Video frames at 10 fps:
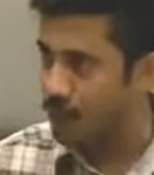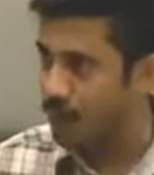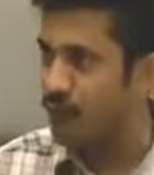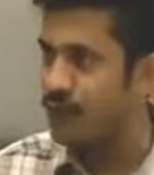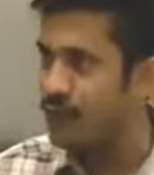
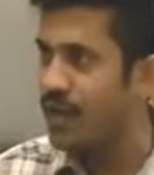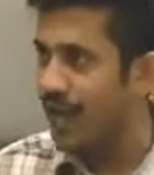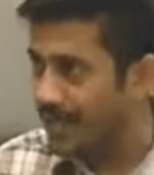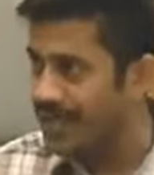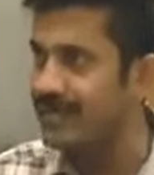pool
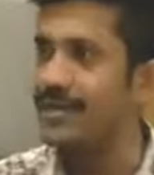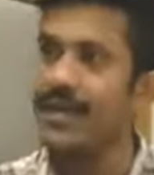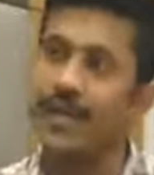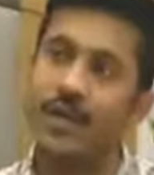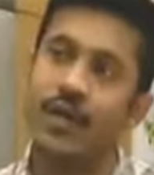as
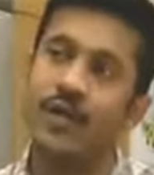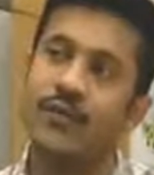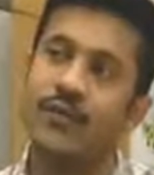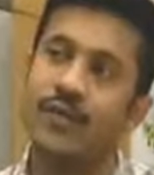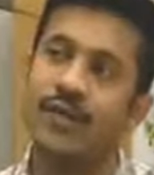a lot
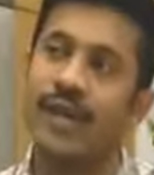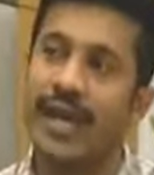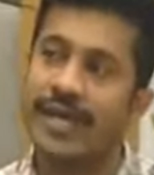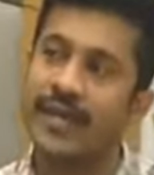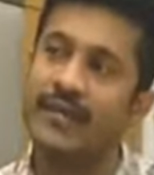of
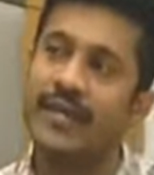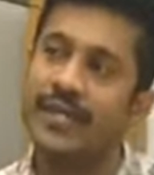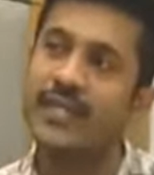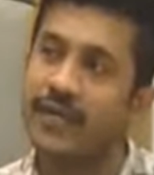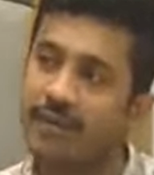aircraft
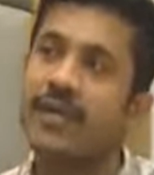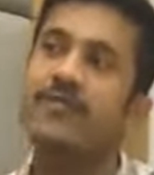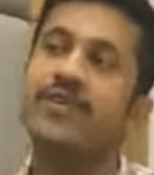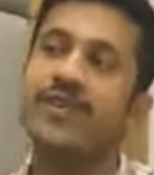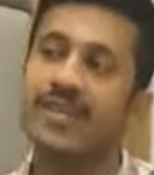engineers from
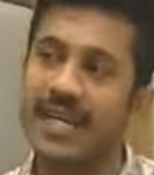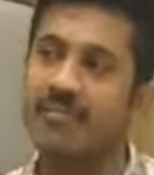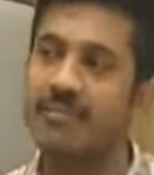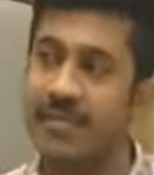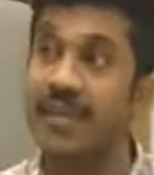Kingfisher has
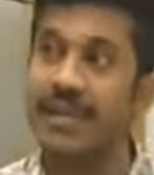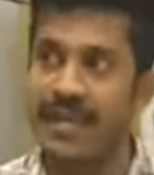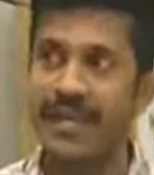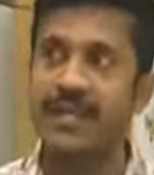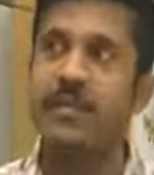come,
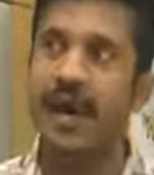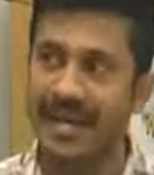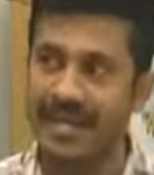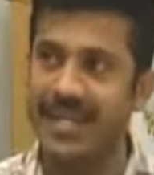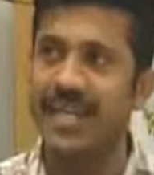they're in the
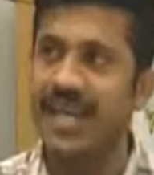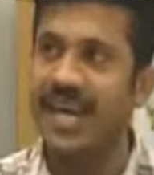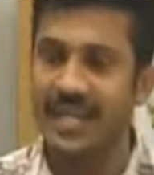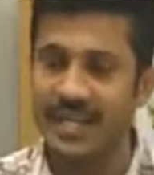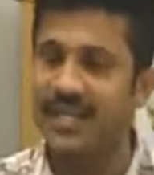market,
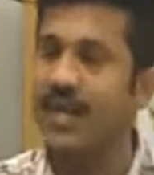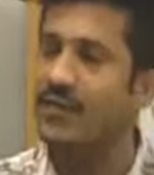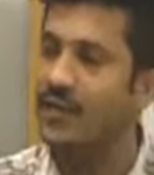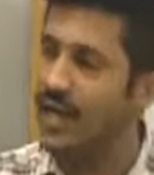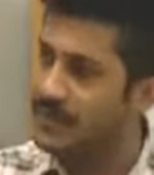and they're up
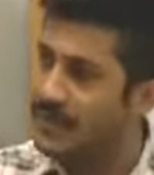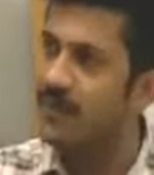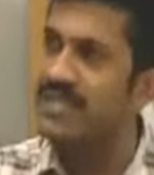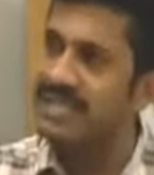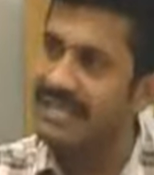for grabs for
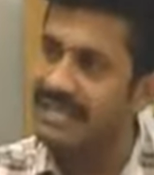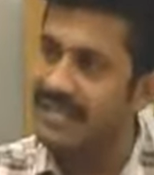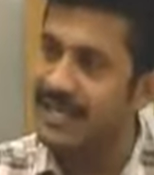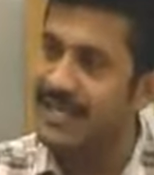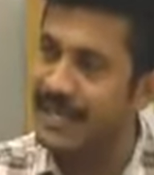much lesser
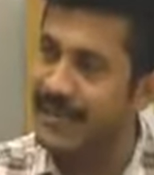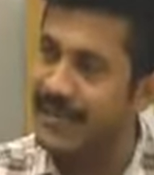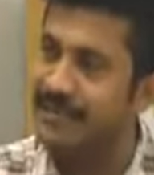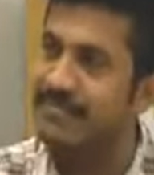salary.